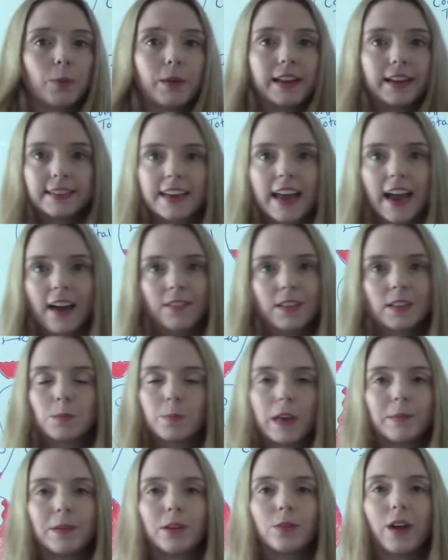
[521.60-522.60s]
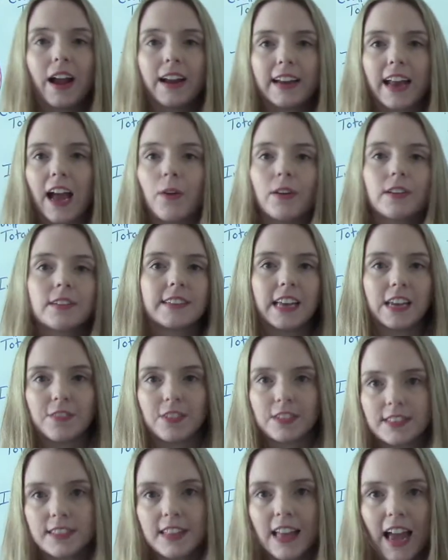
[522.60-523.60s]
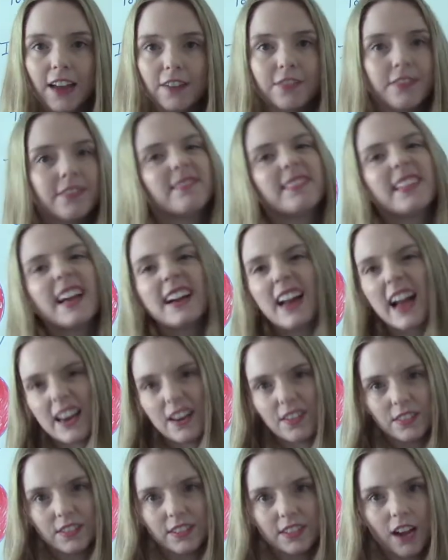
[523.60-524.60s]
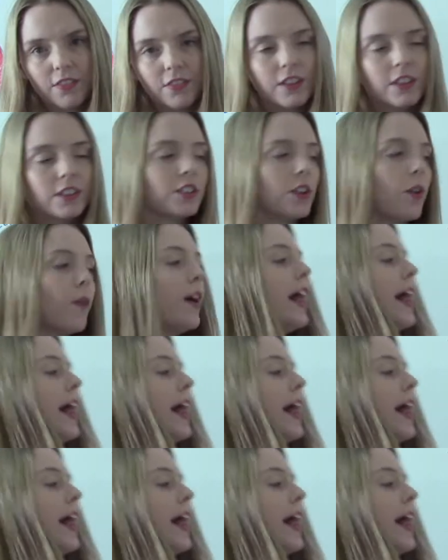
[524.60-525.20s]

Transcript: we need to have this baby right now to save its life, that kind of stuff. So